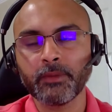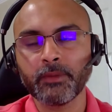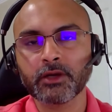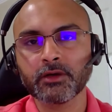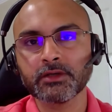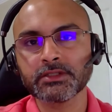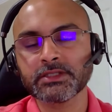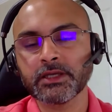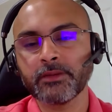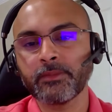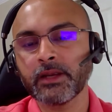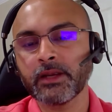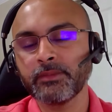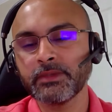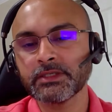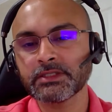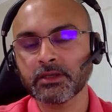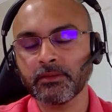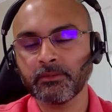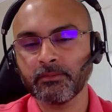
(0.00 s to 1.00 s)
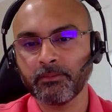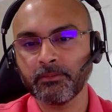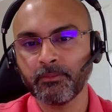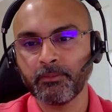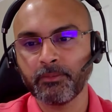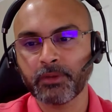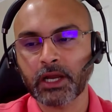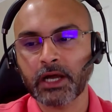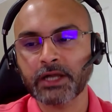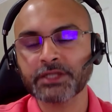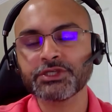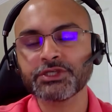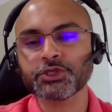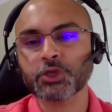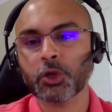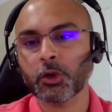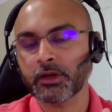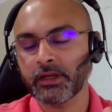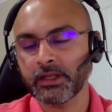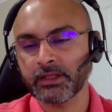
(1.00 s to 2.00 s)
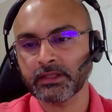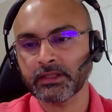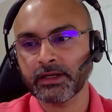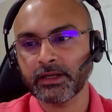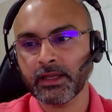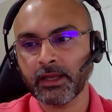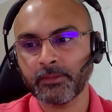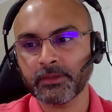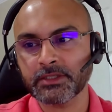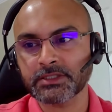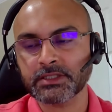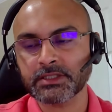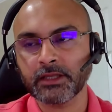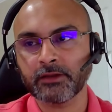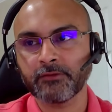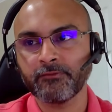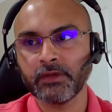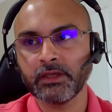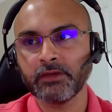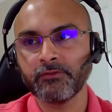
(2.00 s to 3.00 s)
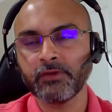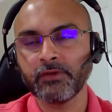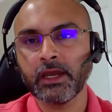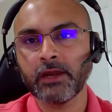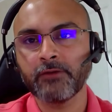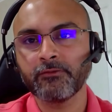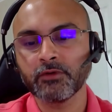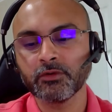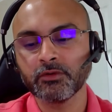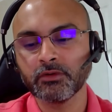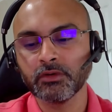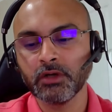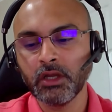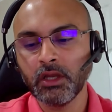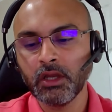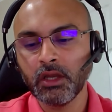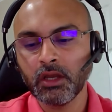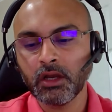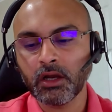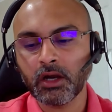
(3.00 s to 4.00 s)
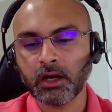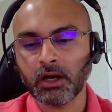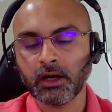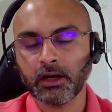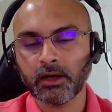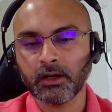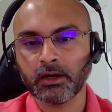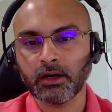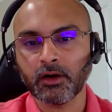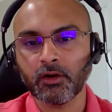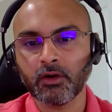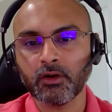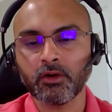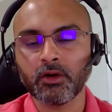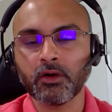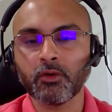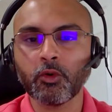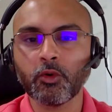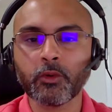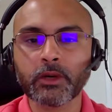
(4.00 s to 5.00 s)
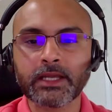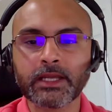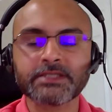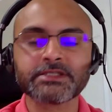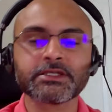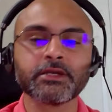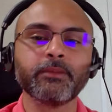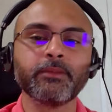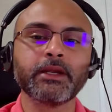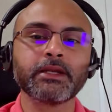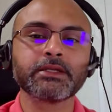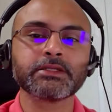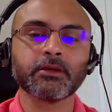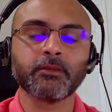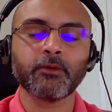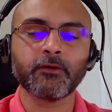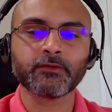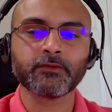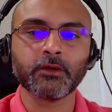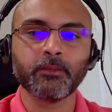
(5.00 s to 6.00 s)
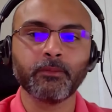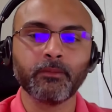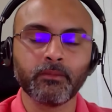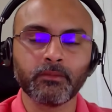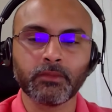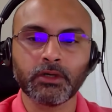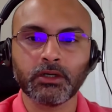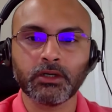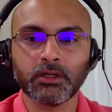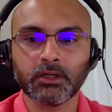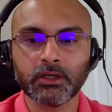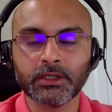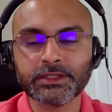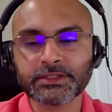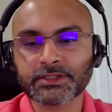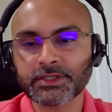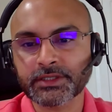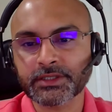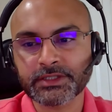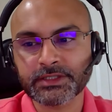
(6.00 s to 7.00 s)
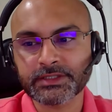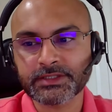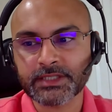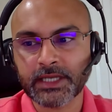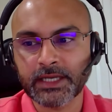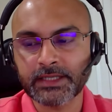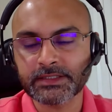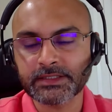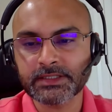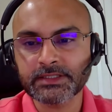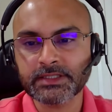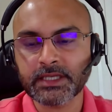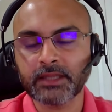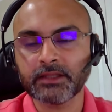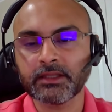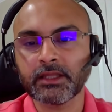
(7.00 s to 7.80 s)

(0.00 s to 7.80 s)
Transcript: because there might be some branch shortening that happens. Like we have to uh, overestimate some of the instruction sizes,